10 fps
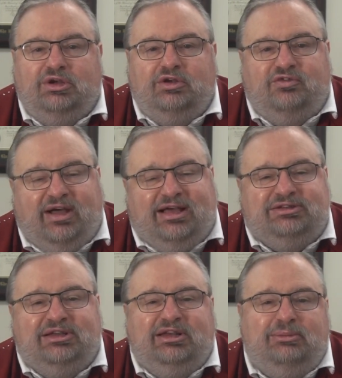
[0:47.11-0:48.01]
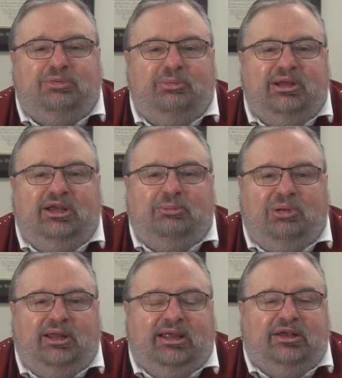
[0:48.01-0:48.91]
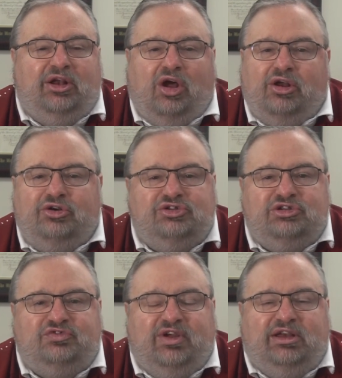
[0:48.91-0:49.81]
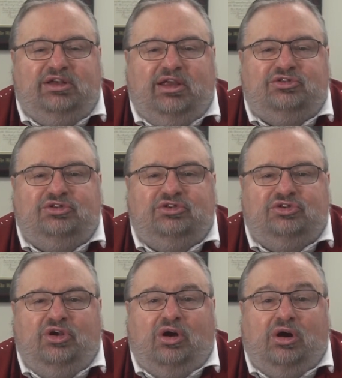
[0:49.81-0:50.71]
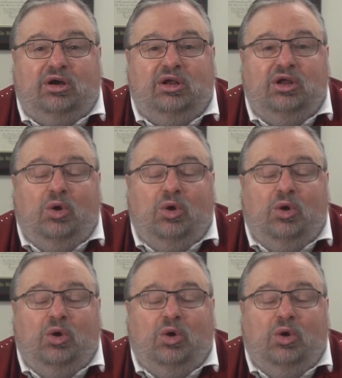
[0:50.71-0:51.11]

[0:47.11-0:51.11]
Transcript: Devising and implementing a plan that honors this fantastic start